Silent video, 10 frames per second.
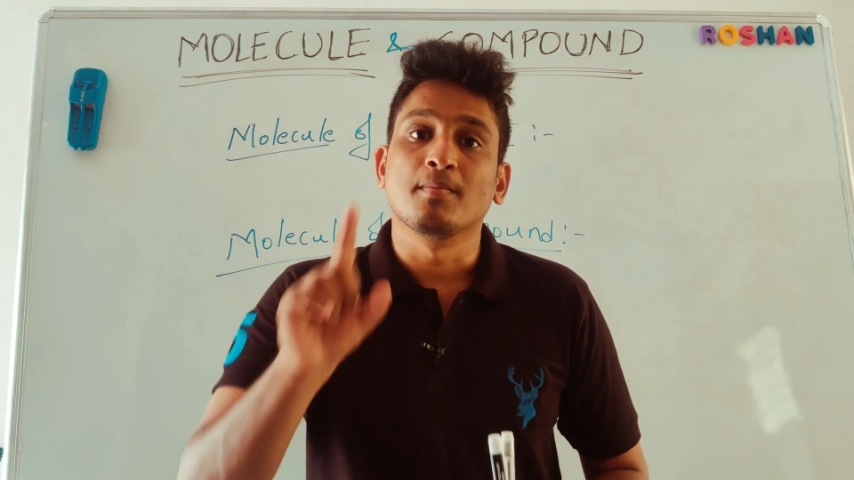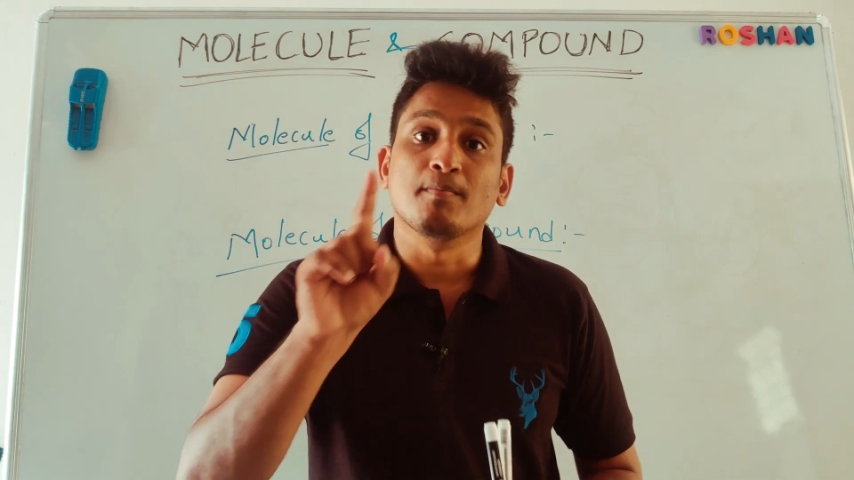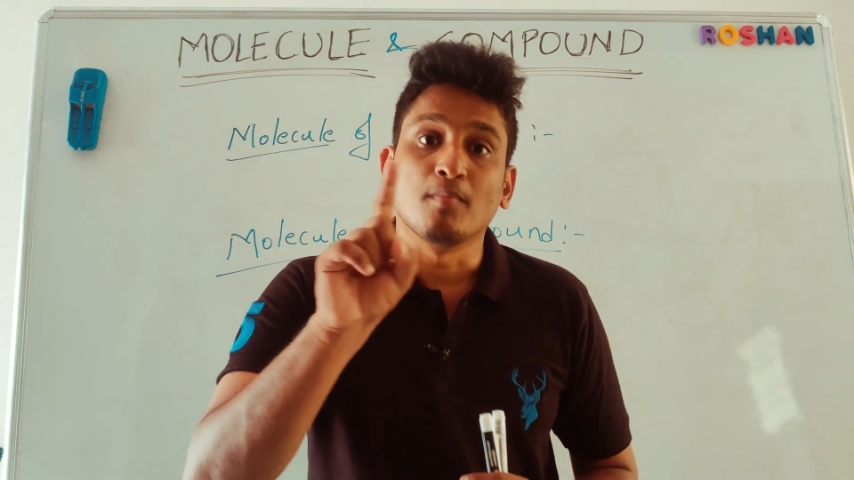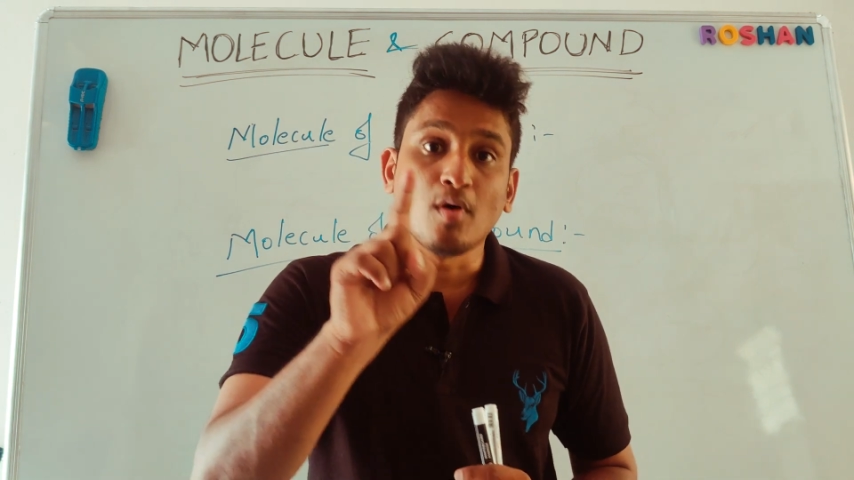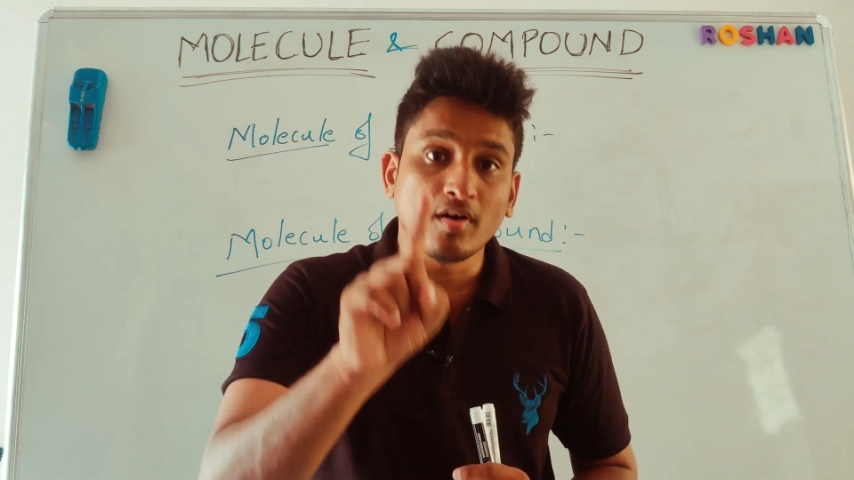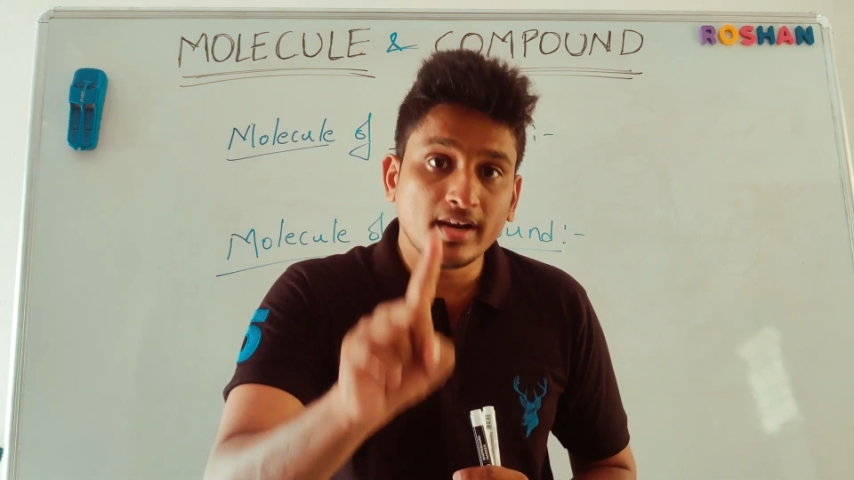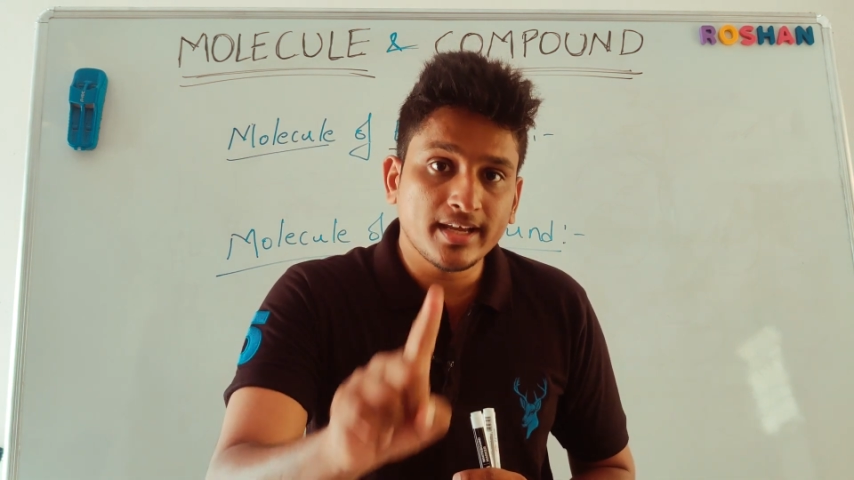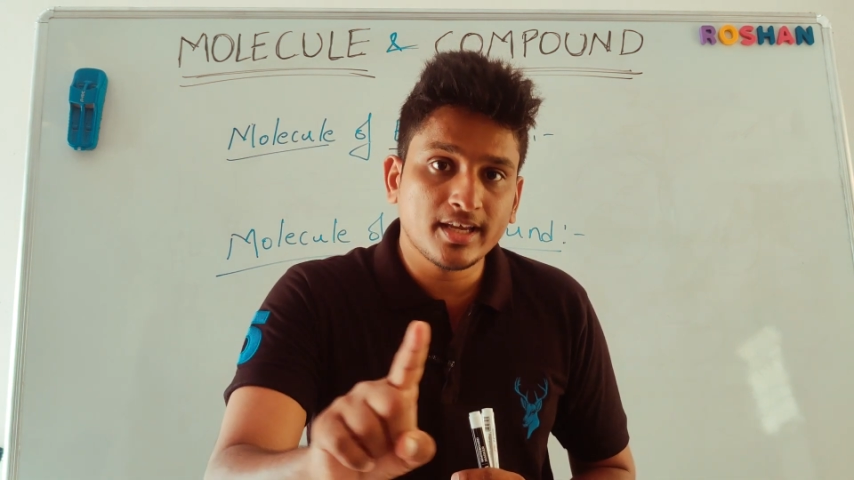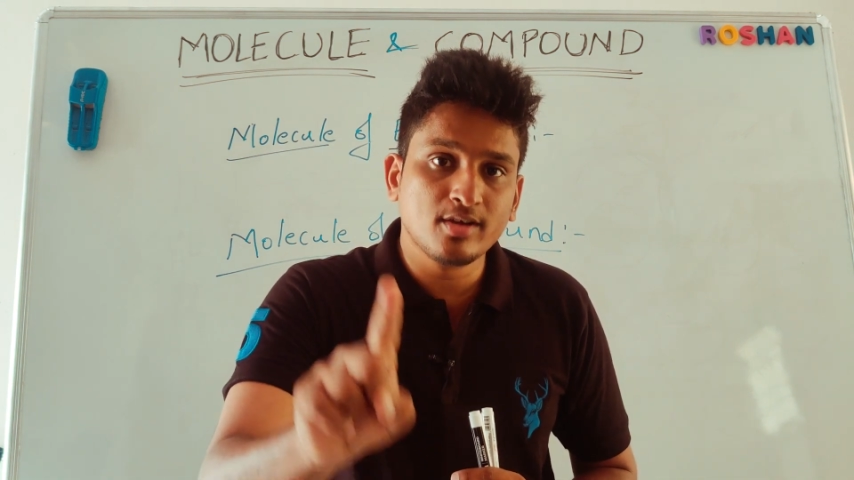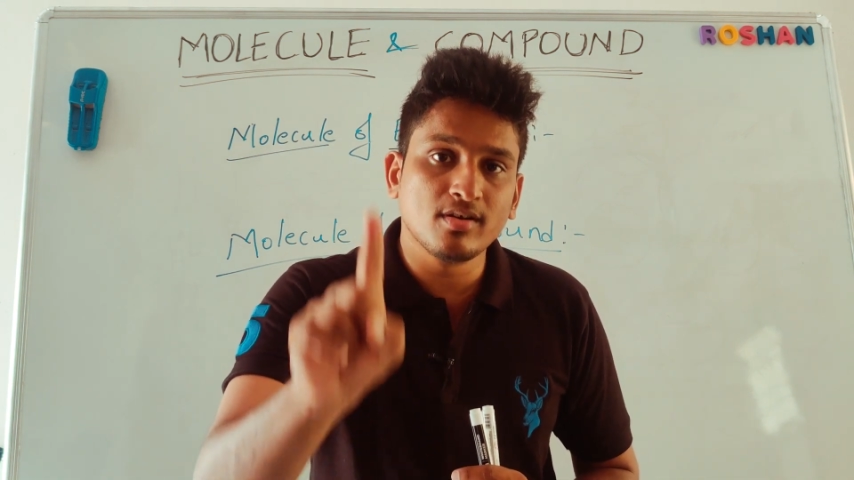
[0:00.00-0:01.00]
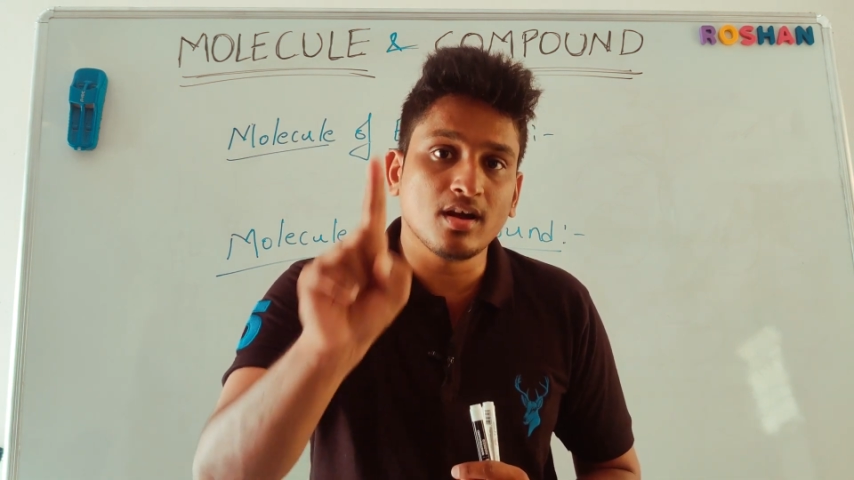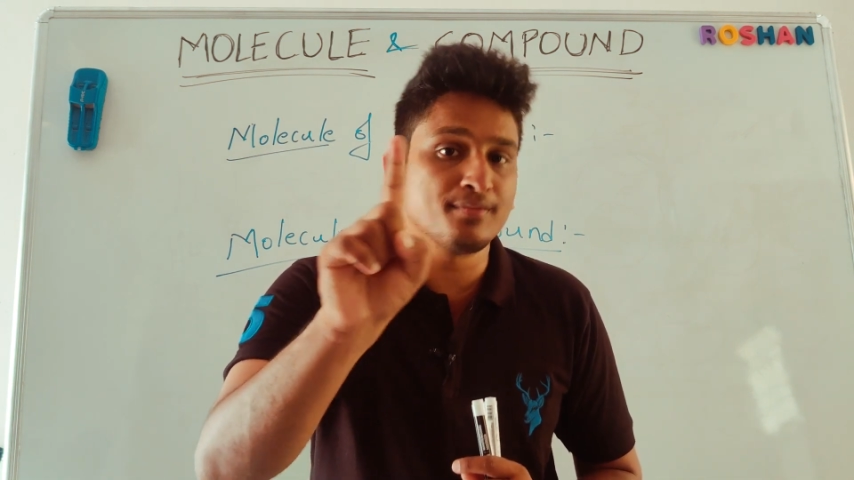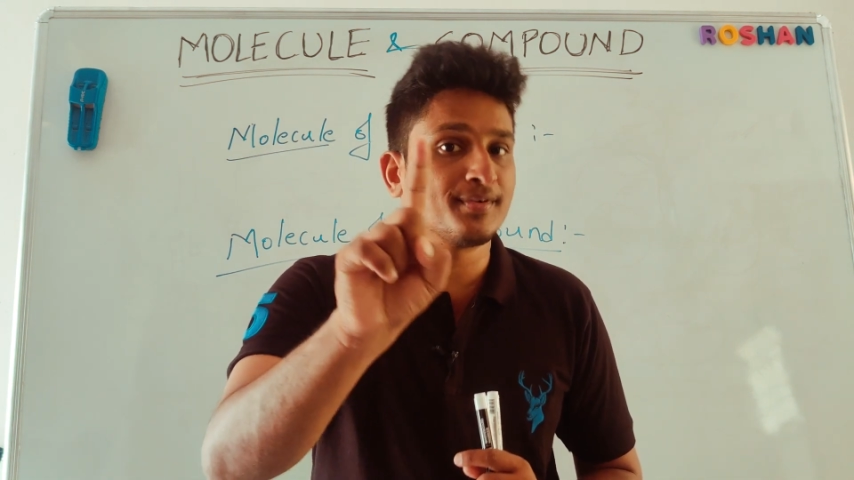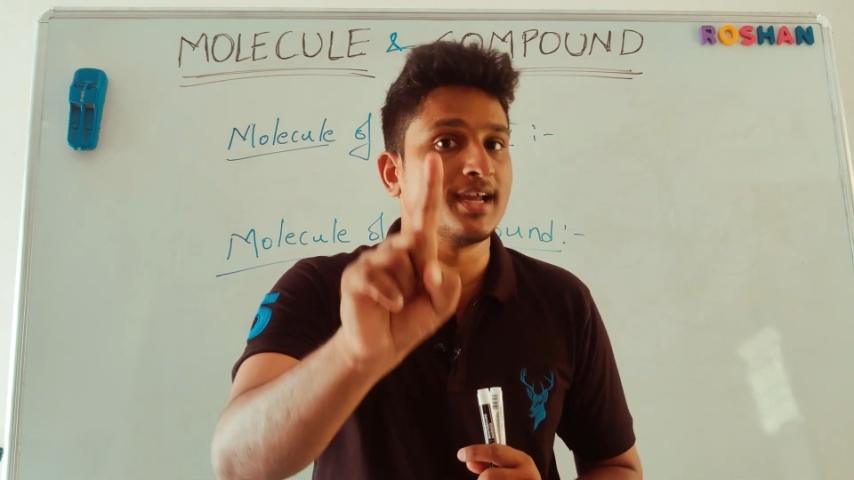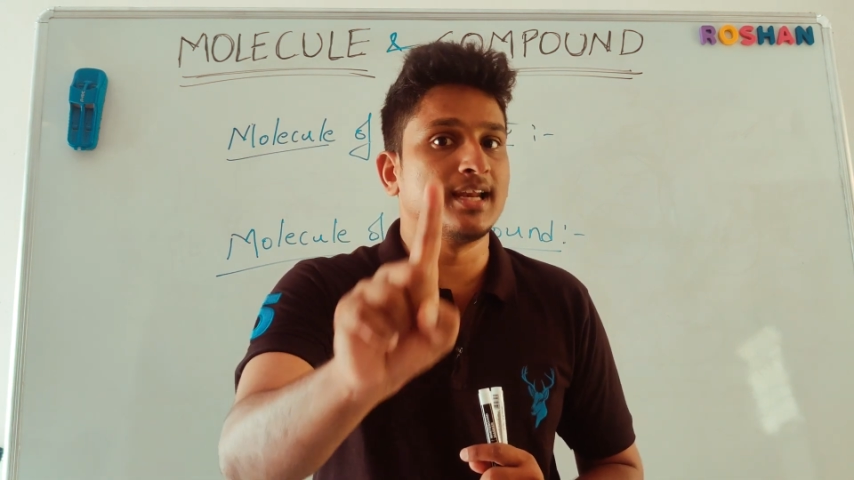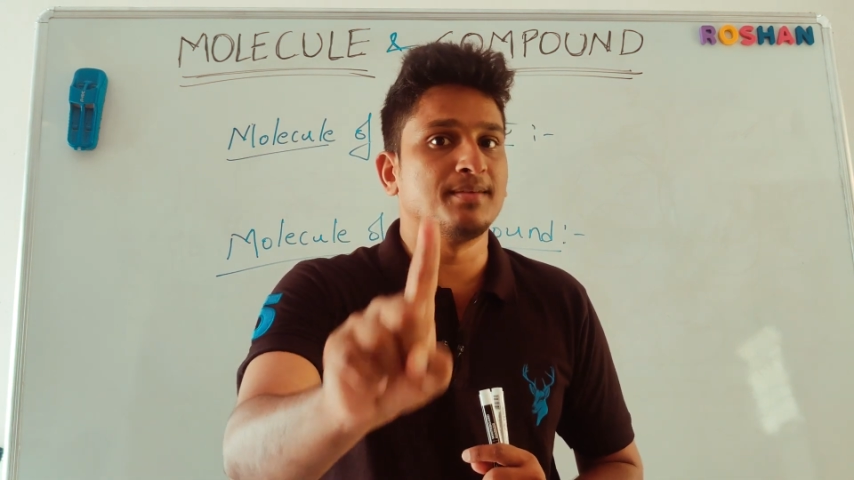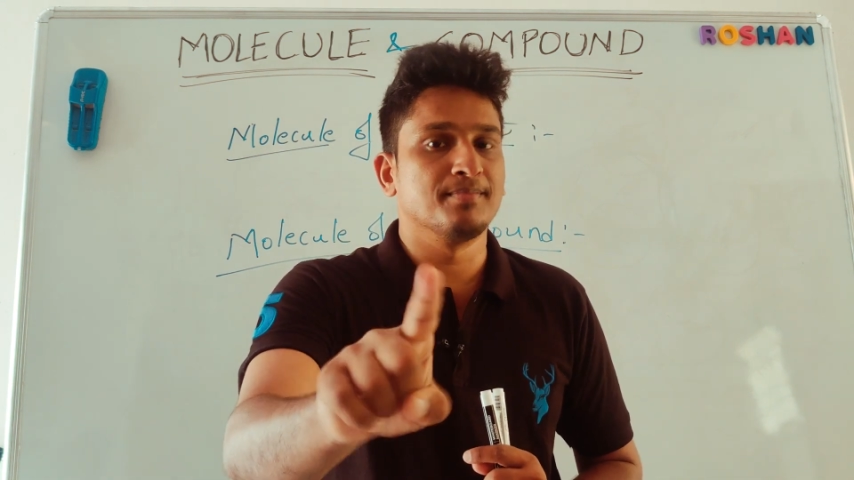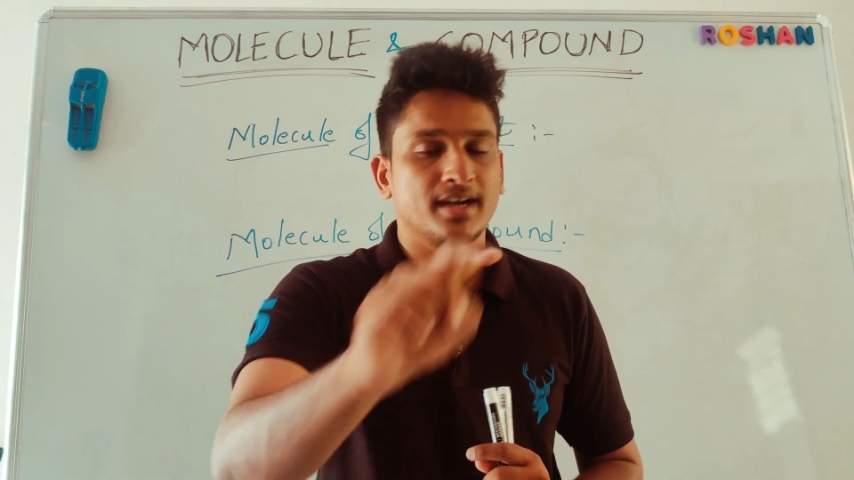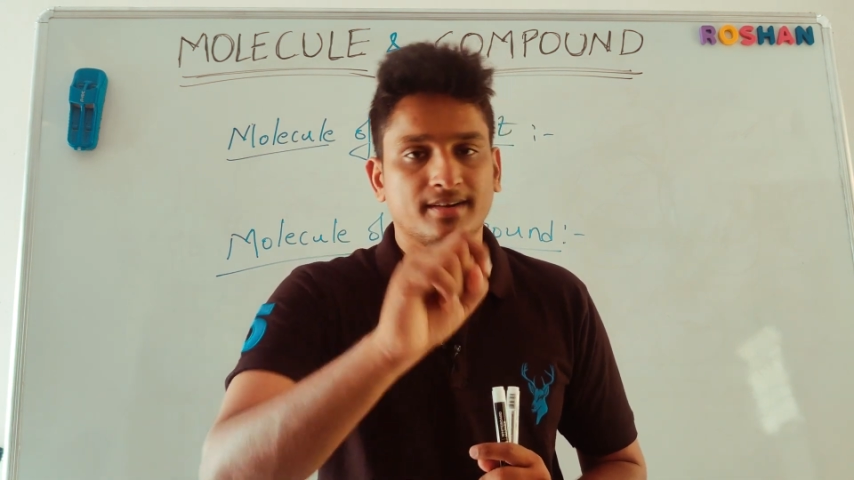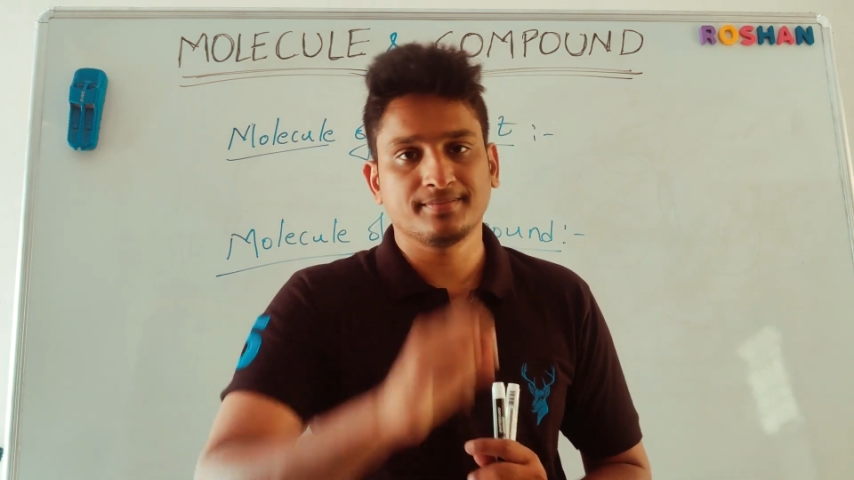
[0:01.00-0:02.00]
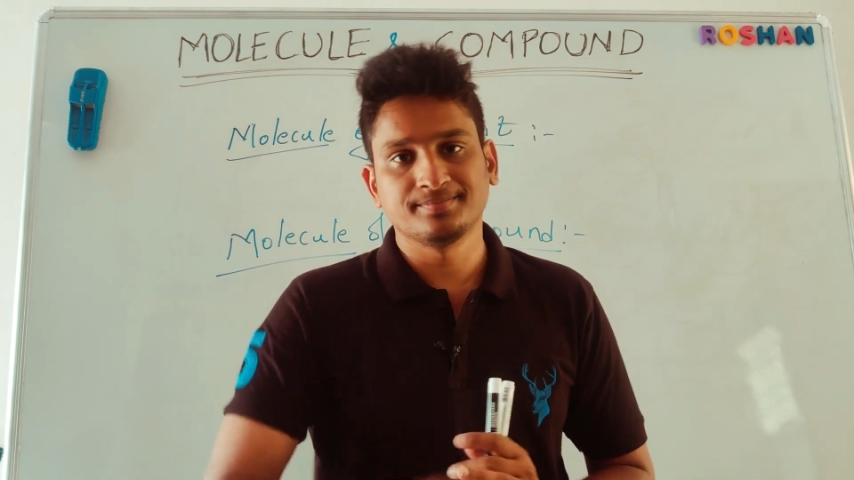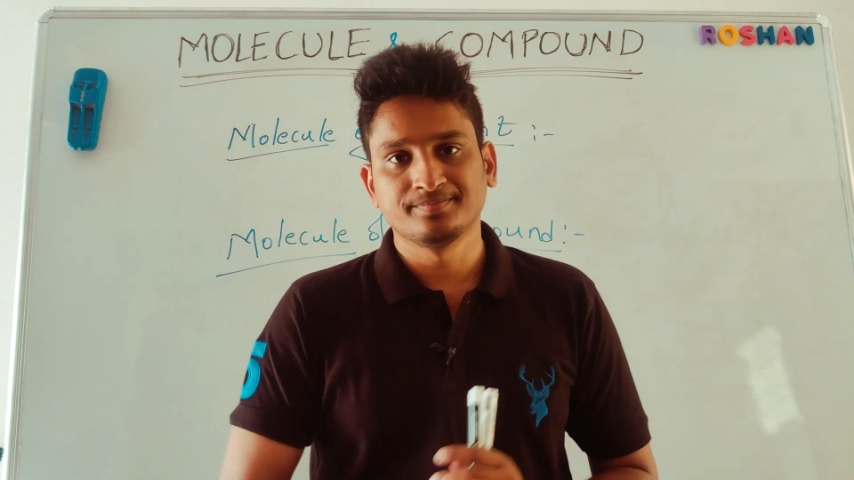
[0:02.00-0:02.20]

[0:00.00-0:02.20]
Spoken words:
molecule of element.